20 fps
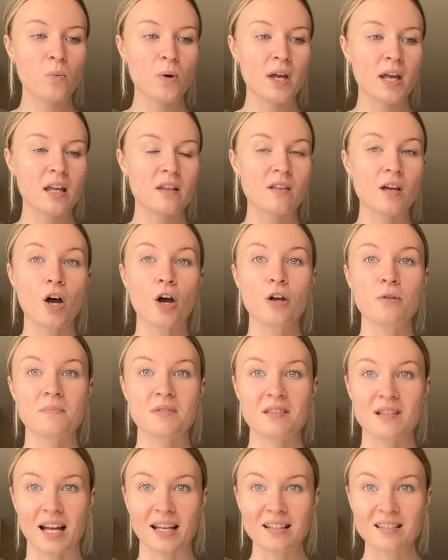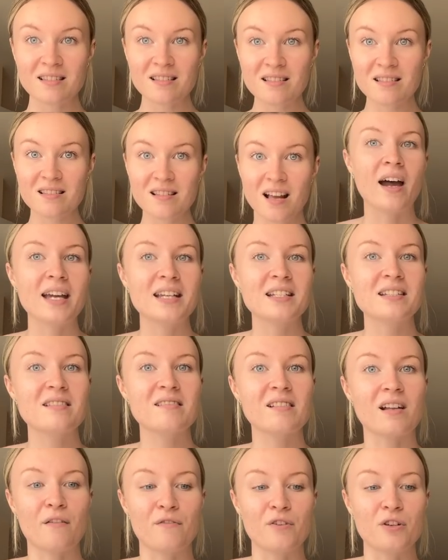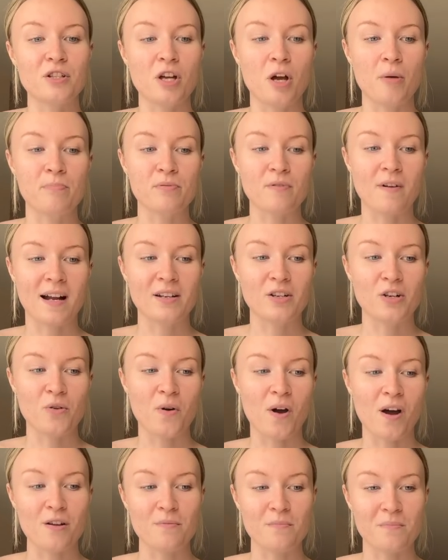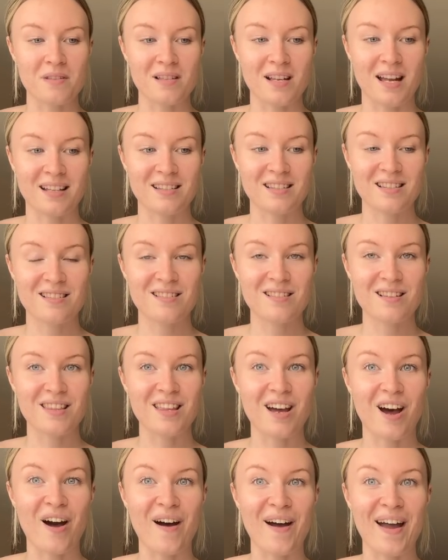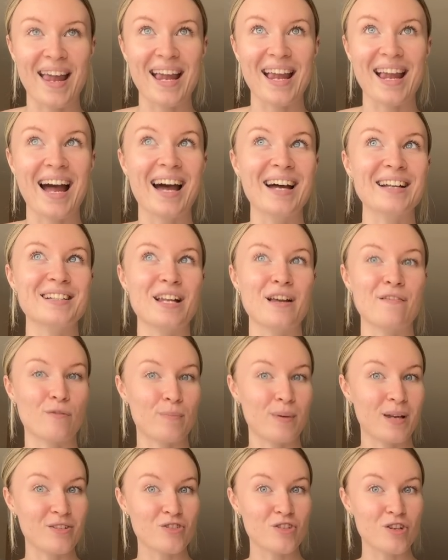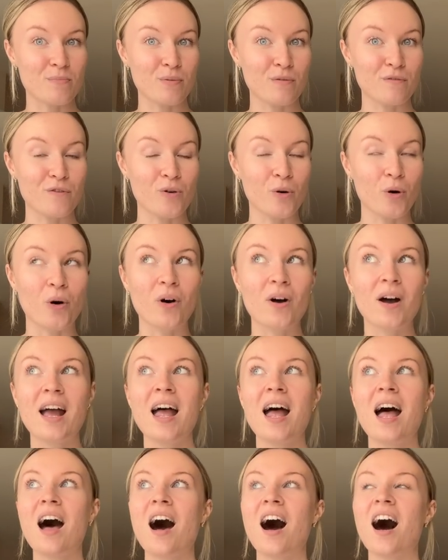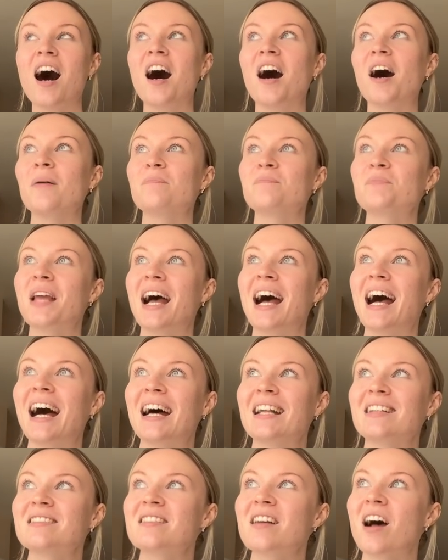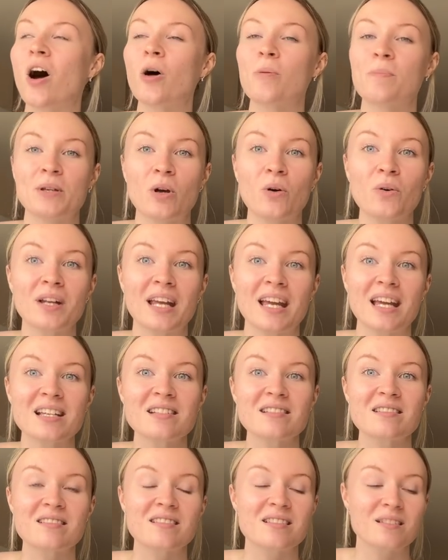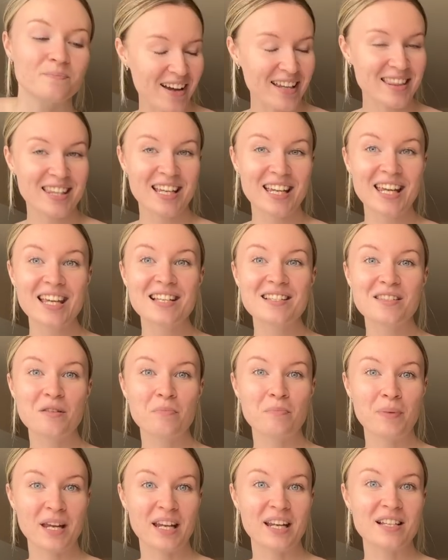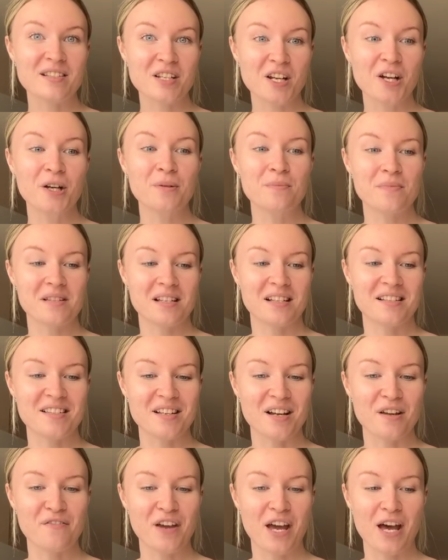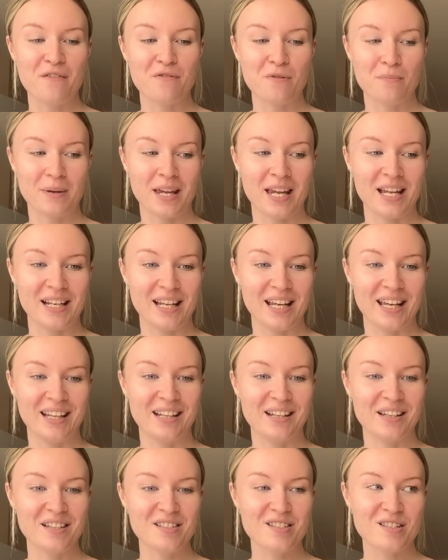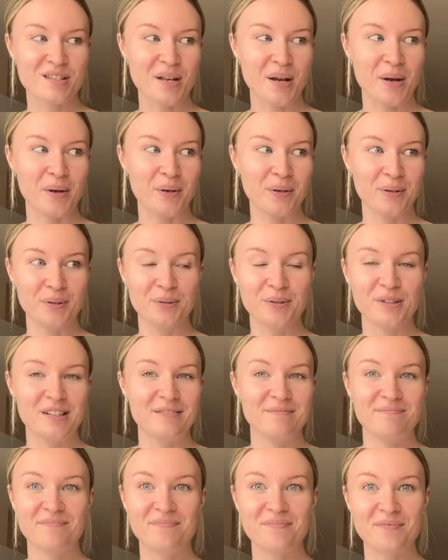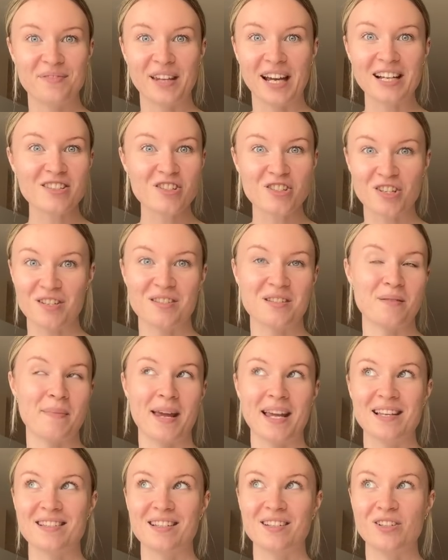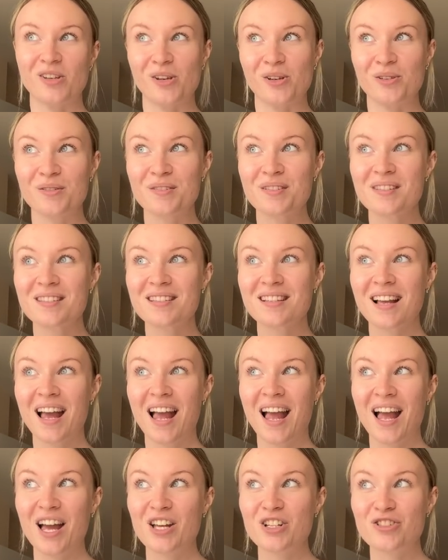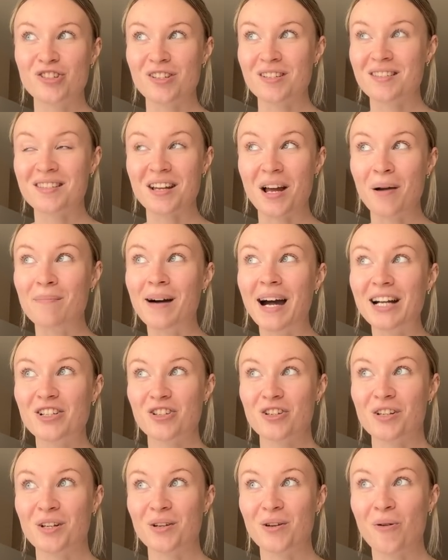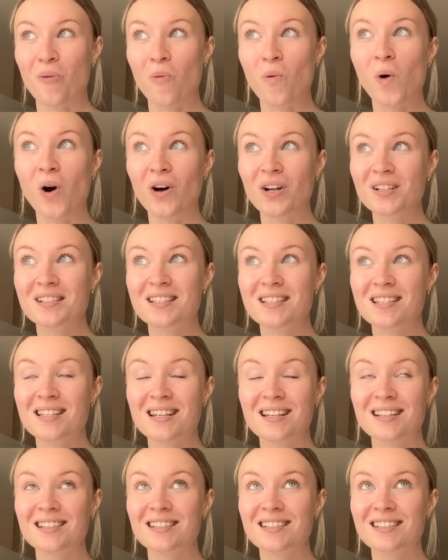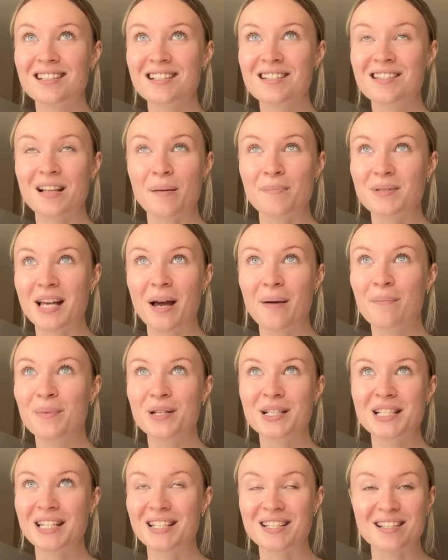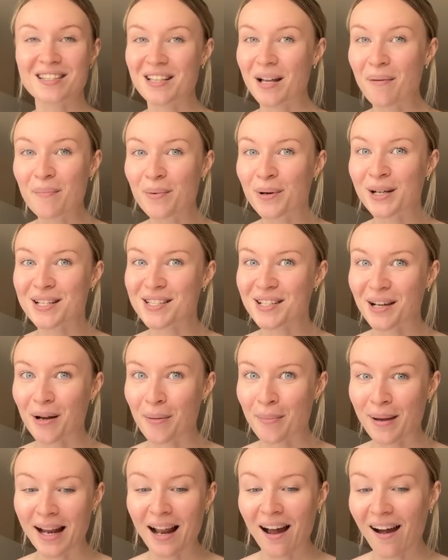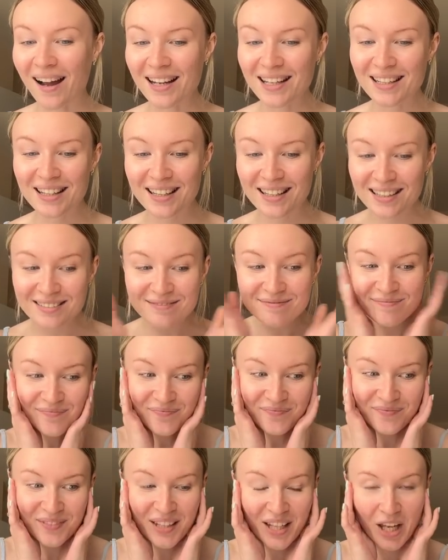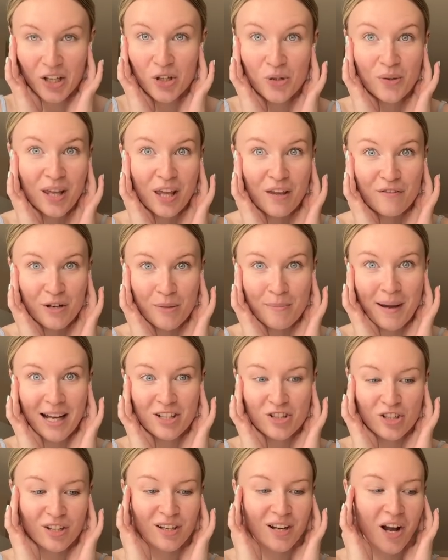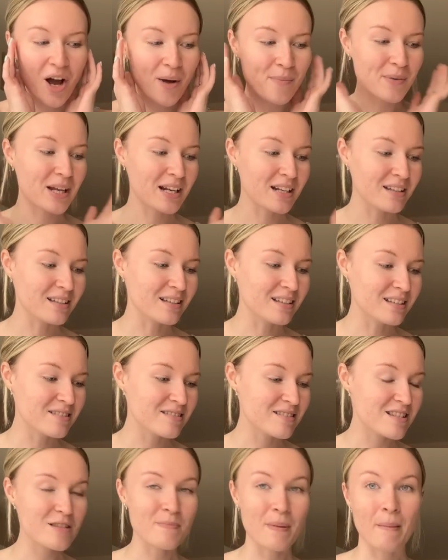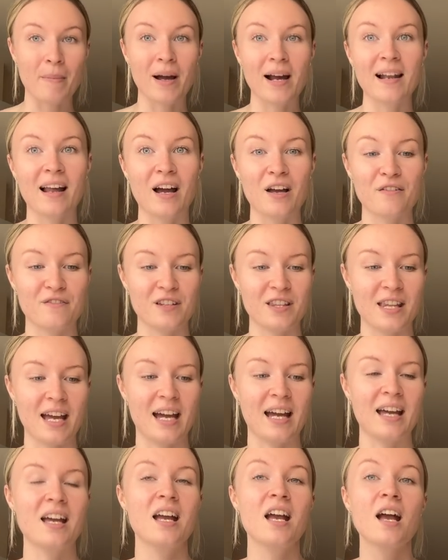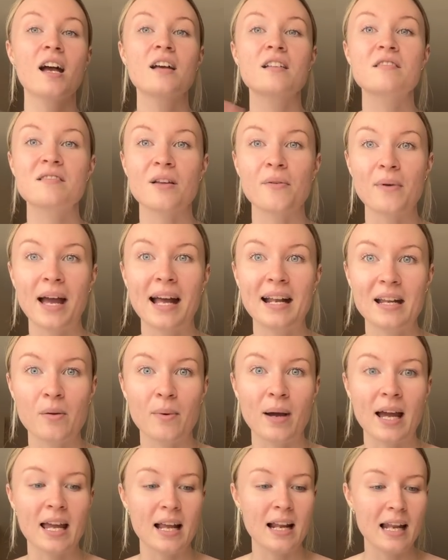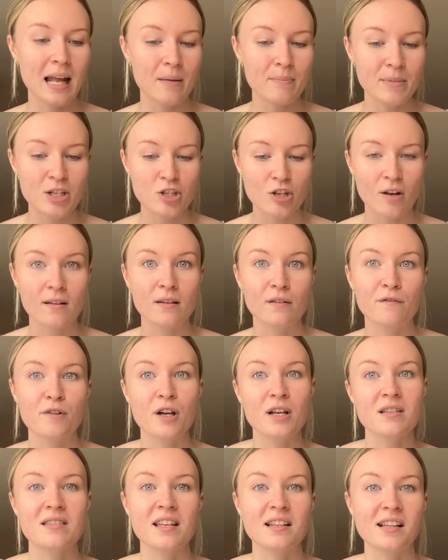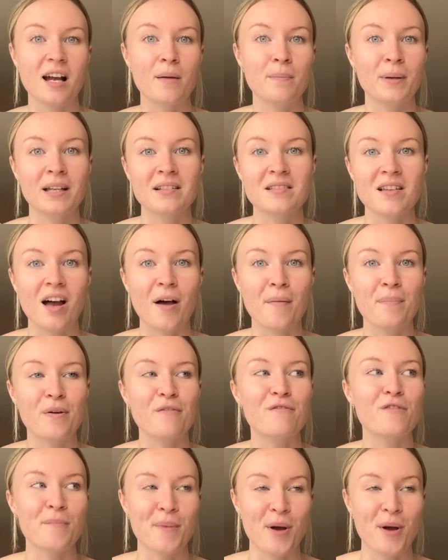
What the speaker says: with Homesense. I discovered a brand new Homesense that I had never been to before. And I'll be honest, I think it's the biggest Homesense I've ever been in. So that's just amazing news. Just imagine what September to December is gonna be like. Can you even imagine? I'm gonna spend my life in there. So anyway, let me show you the first thing that I picked up from